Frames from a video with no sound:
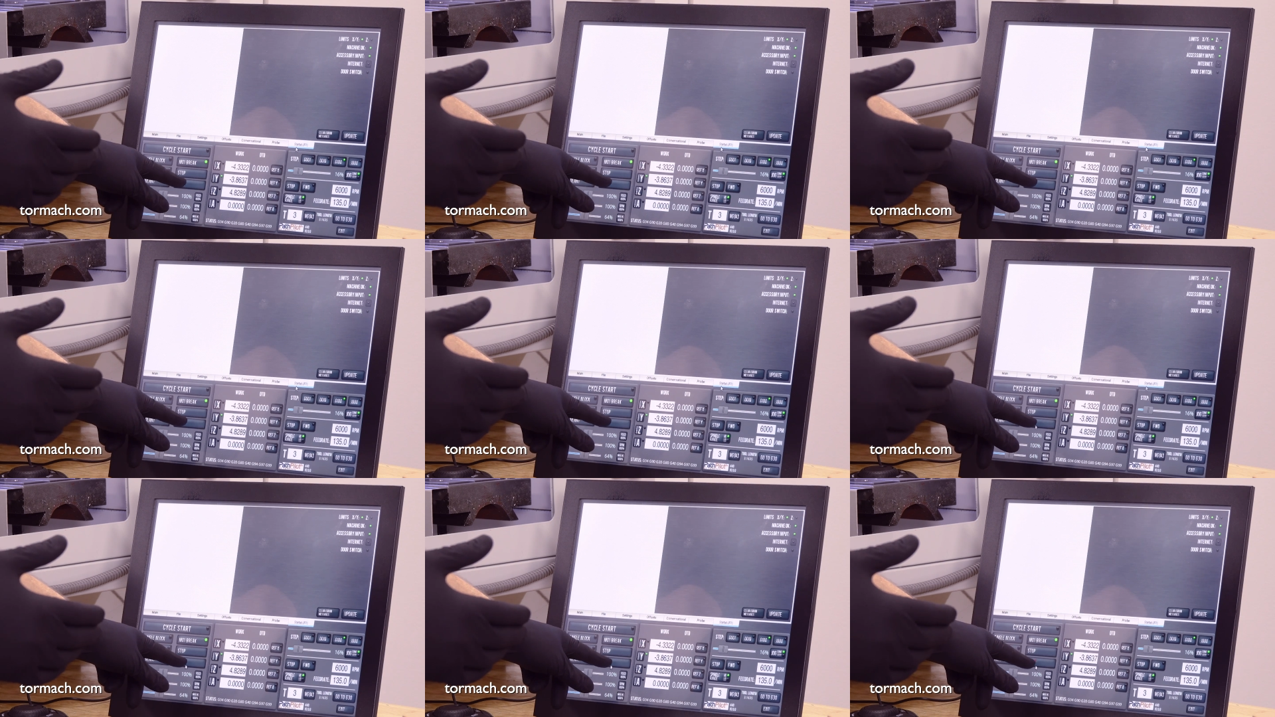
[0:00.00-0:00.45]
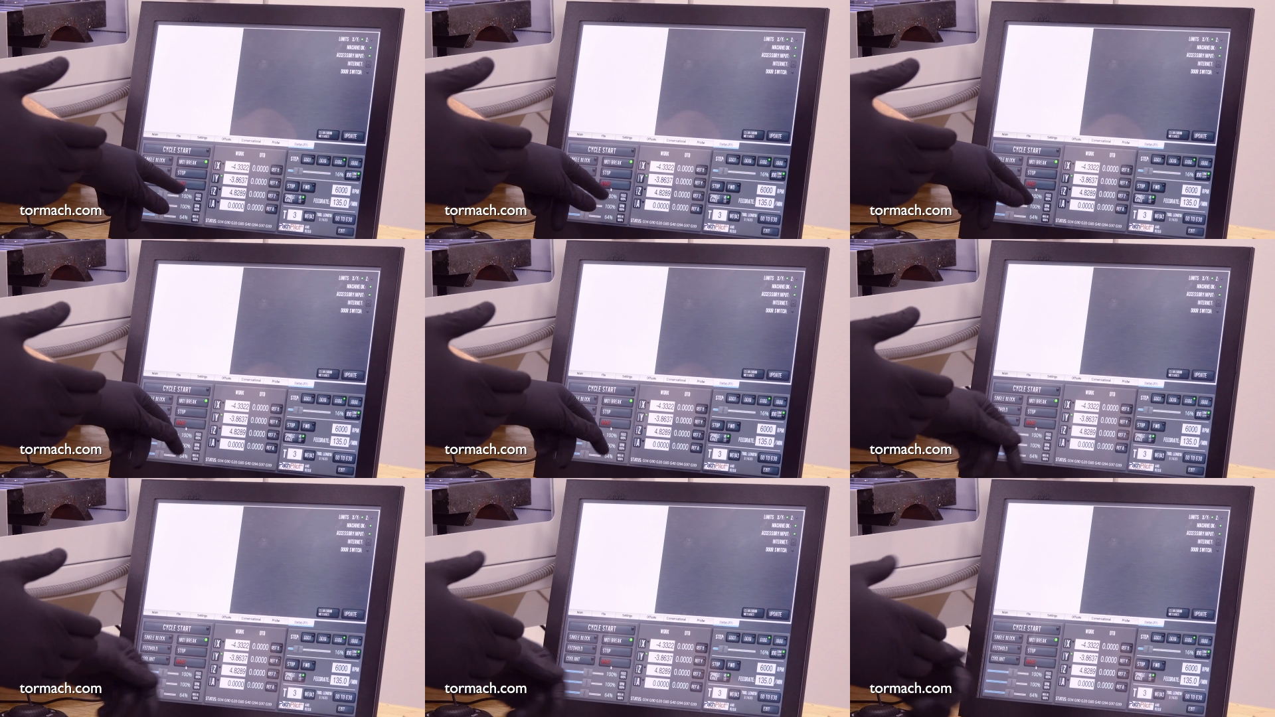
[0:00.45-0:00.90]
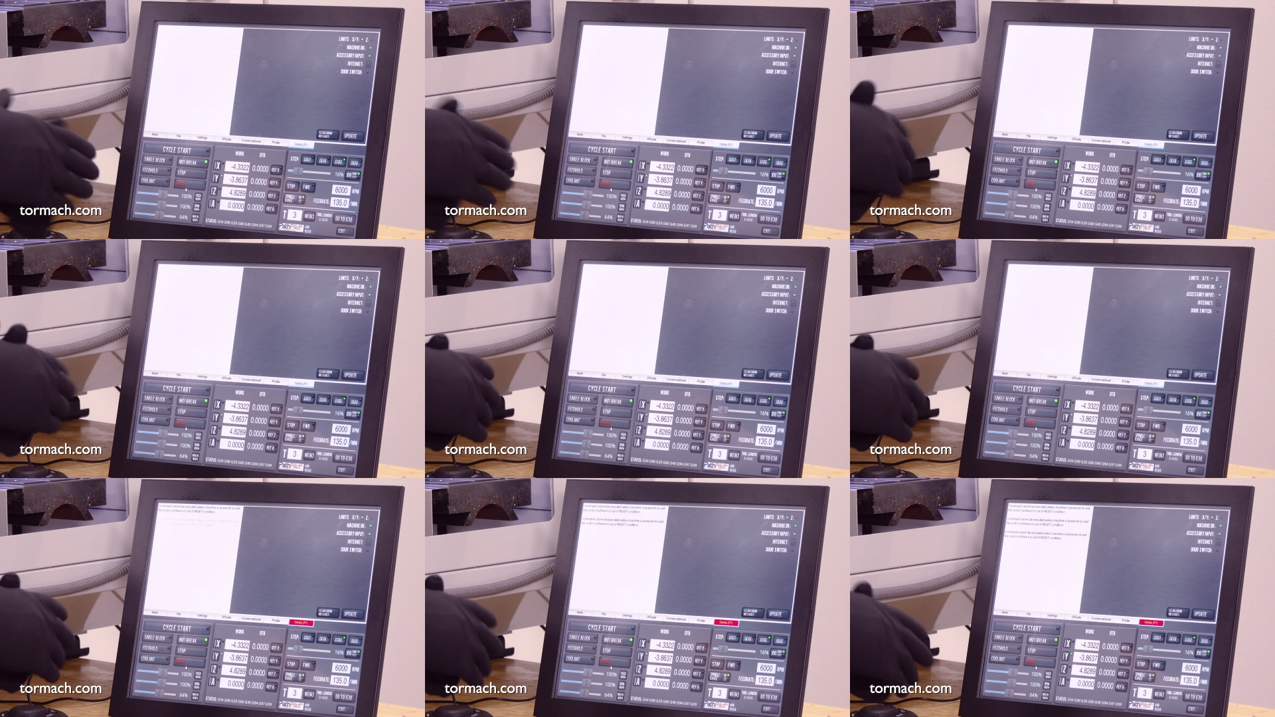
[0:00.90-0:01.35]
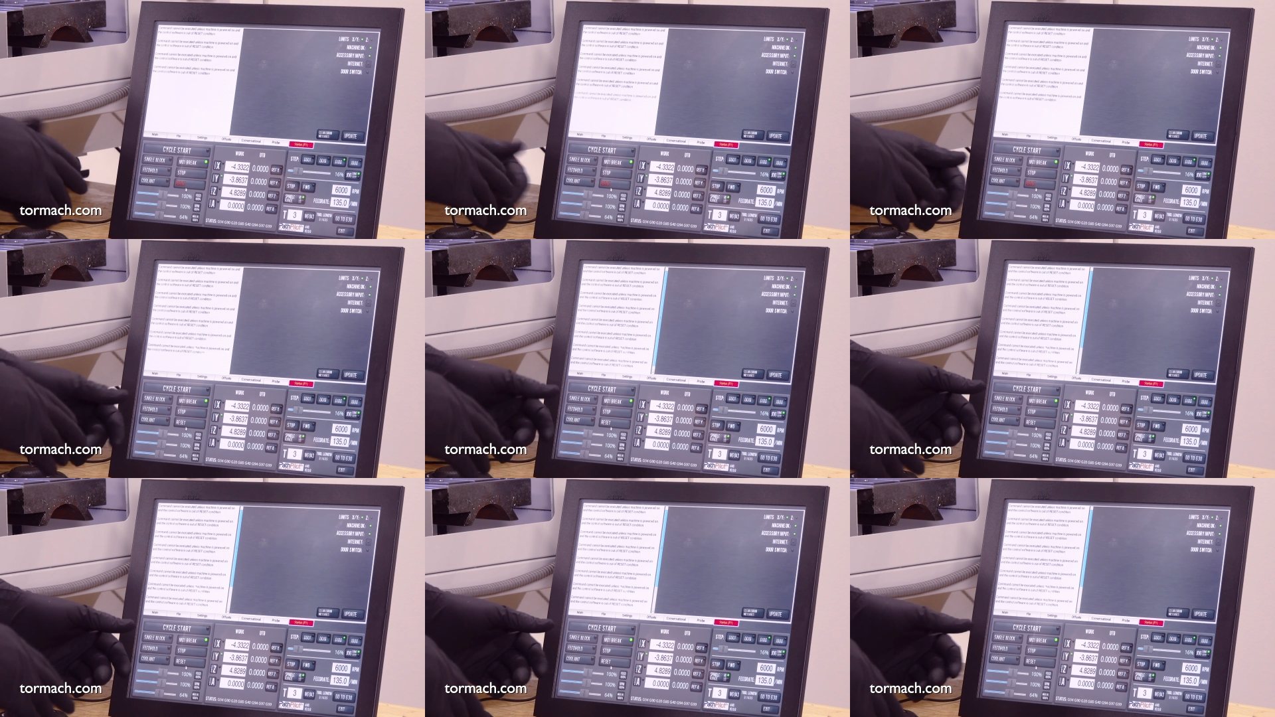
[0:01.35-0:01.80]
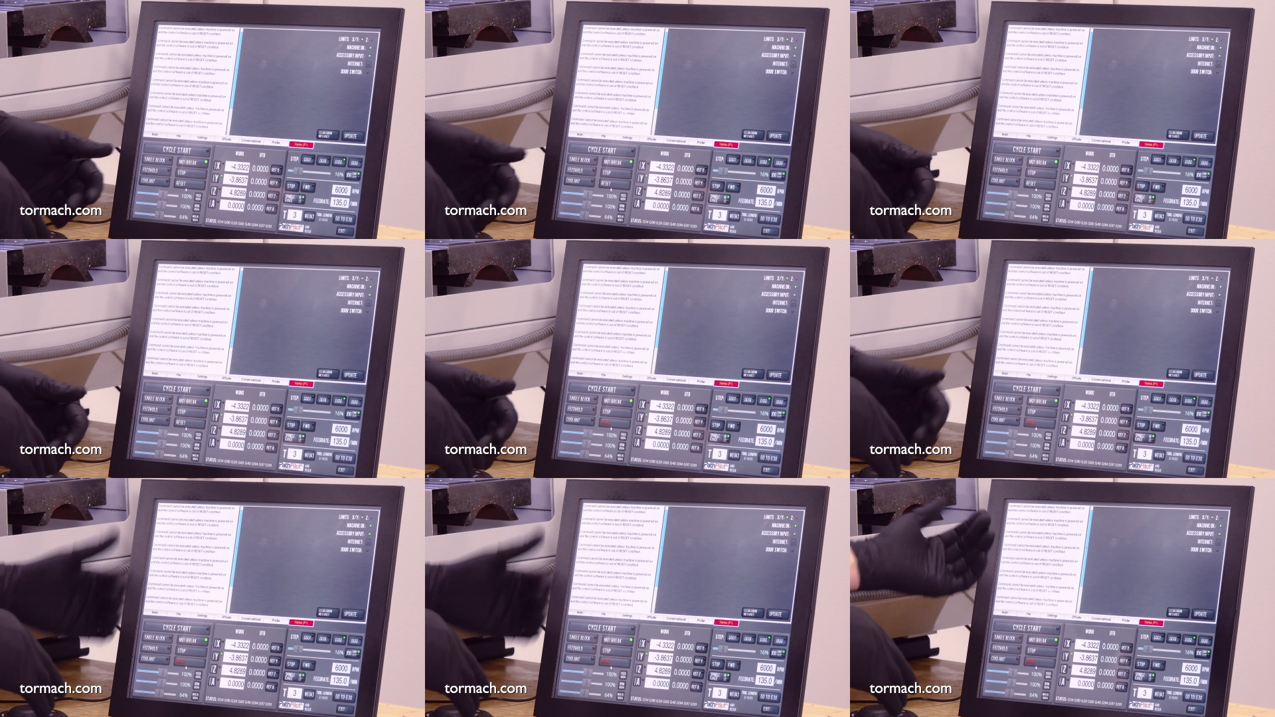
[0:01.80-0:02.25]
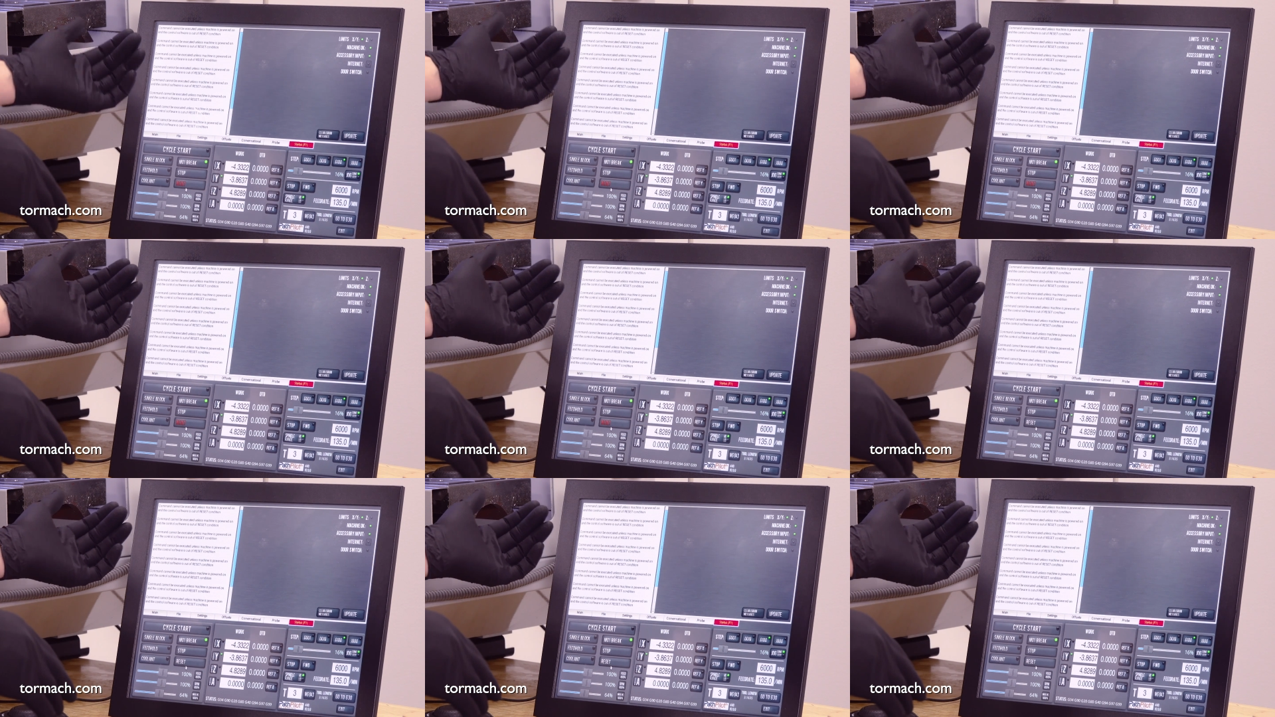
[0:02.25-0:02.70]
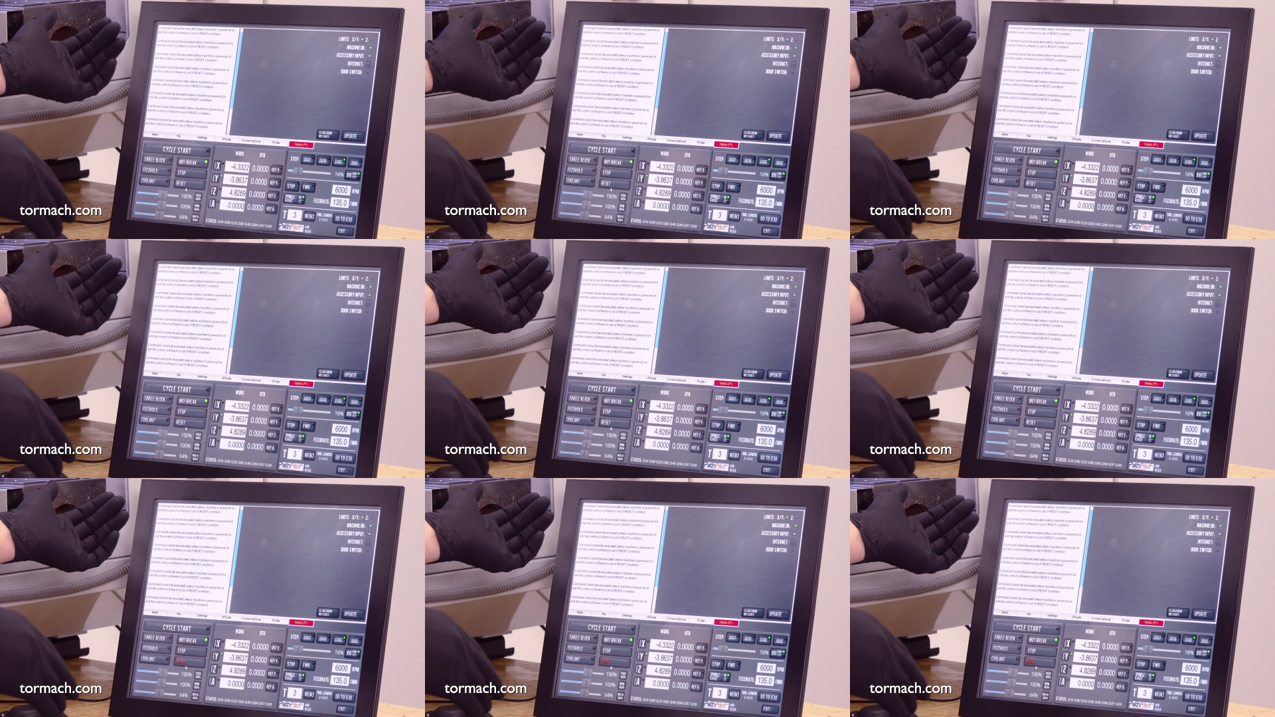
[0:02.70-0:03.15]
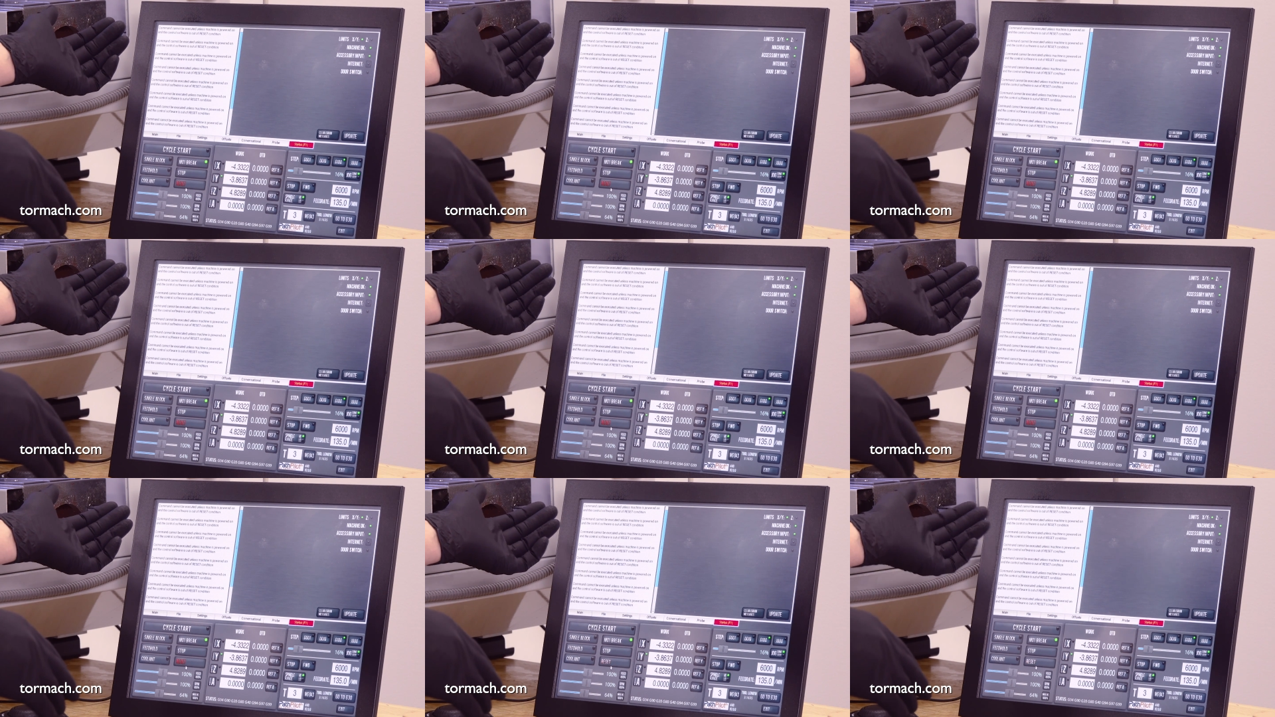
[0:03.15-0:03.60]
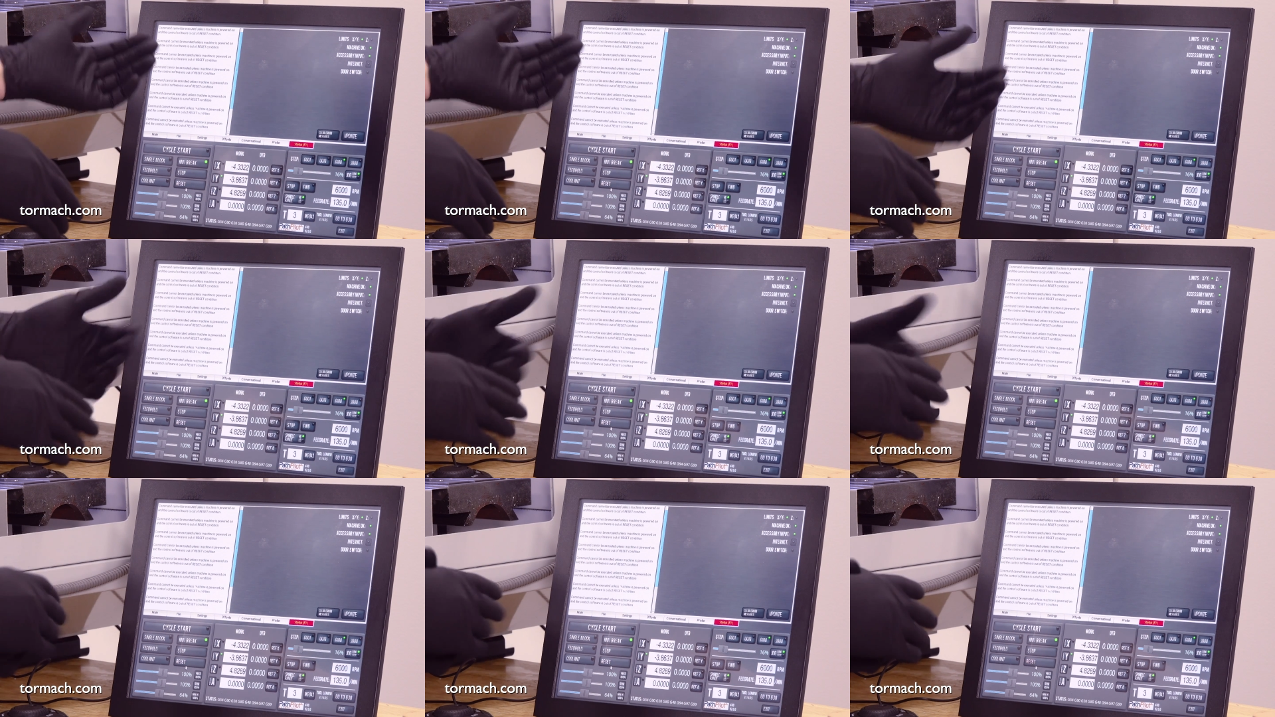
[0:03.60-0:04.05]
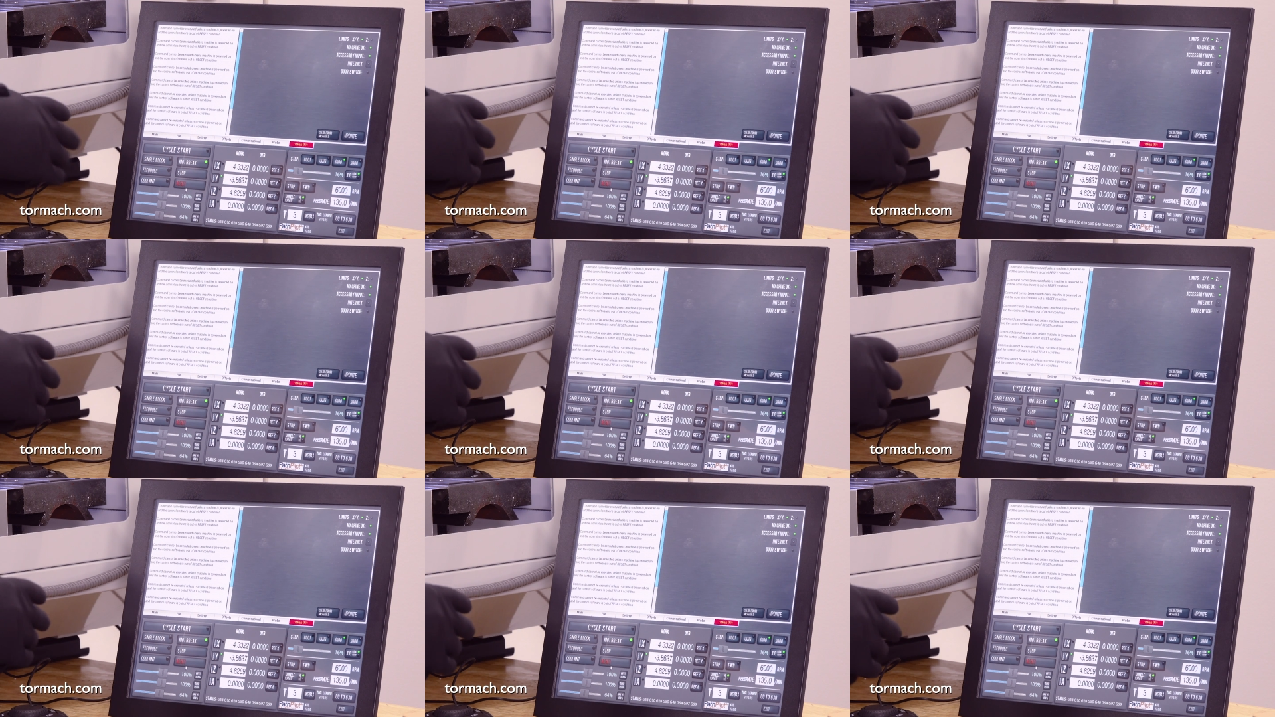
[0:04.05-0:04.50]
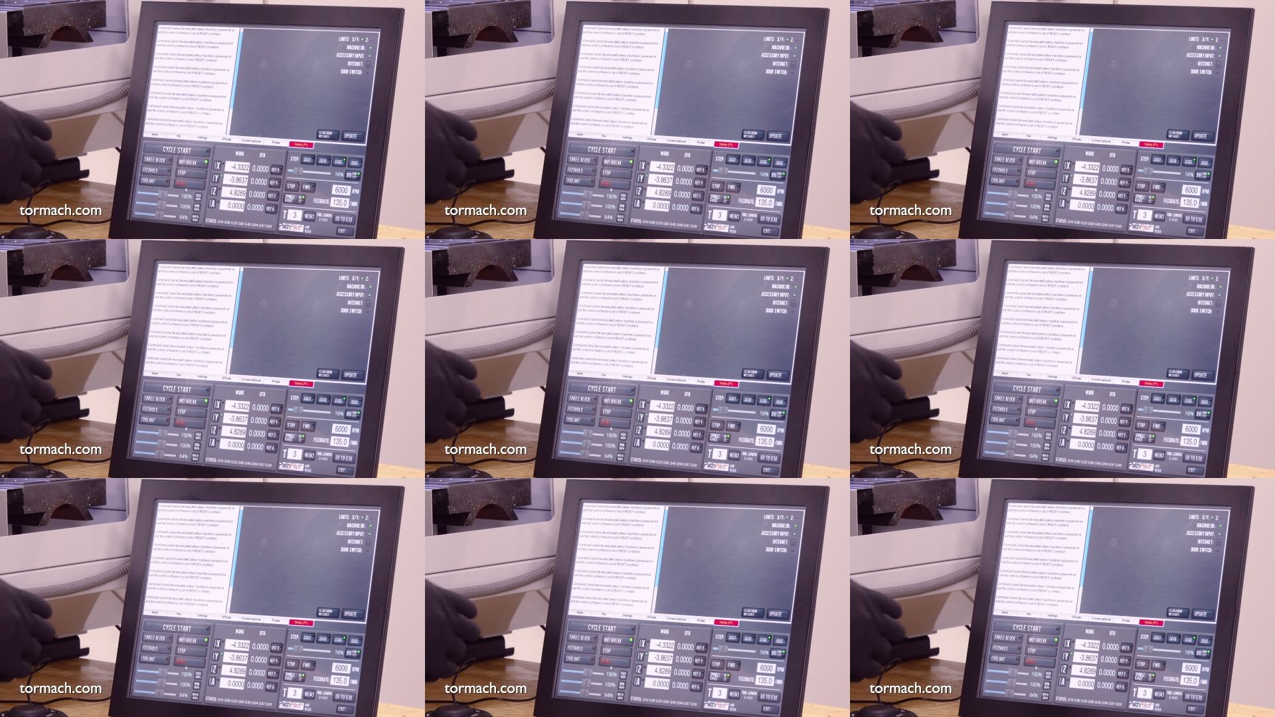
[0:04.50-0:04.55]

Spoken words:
(no speaker visible)